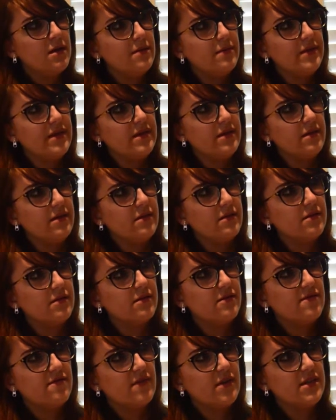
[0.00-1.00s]
being
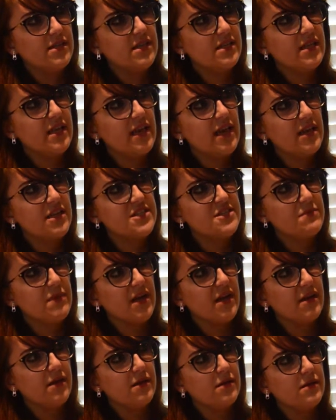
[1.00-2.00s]
fucked in the ass by
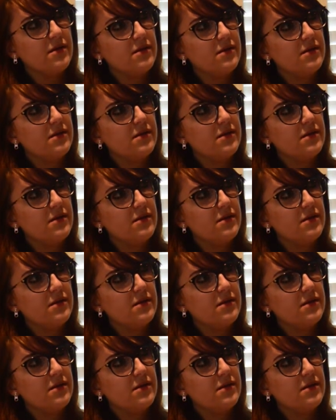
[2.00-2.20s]
a